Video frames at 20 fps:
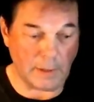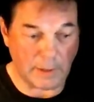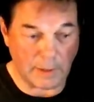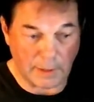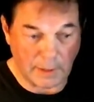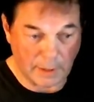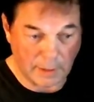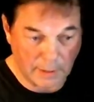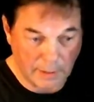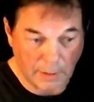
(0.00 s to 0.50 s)

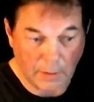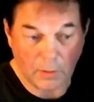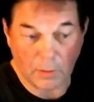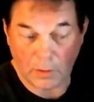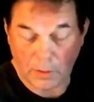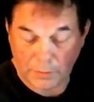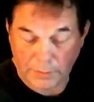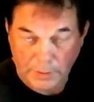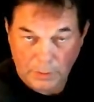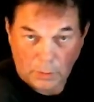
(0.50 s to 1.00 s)
and
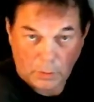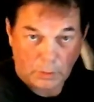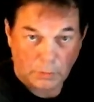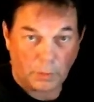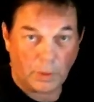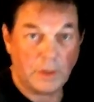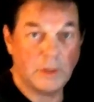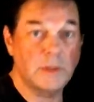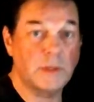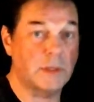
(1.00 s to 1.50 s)
all the old
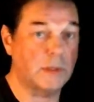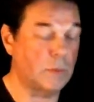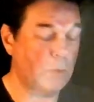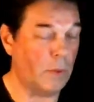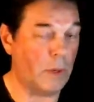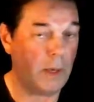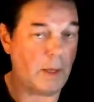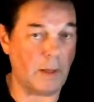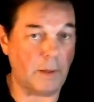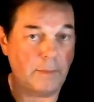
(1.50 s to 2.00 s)
ones as
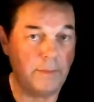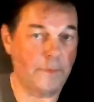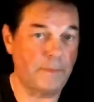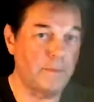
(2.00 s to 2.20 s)
well.